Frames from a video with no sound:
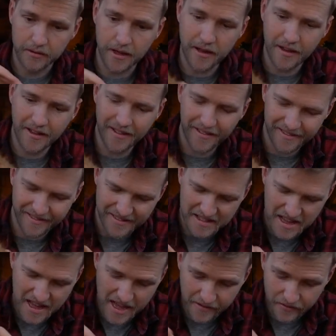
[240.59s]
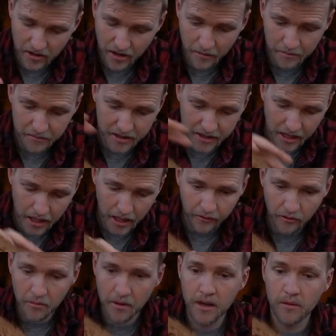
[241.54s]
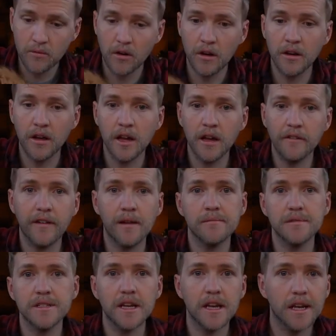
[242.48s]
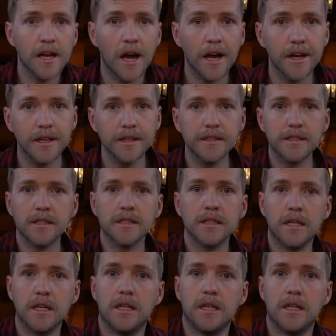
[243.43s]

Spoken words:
Have you come to tell everybody what an IFMGA guide is?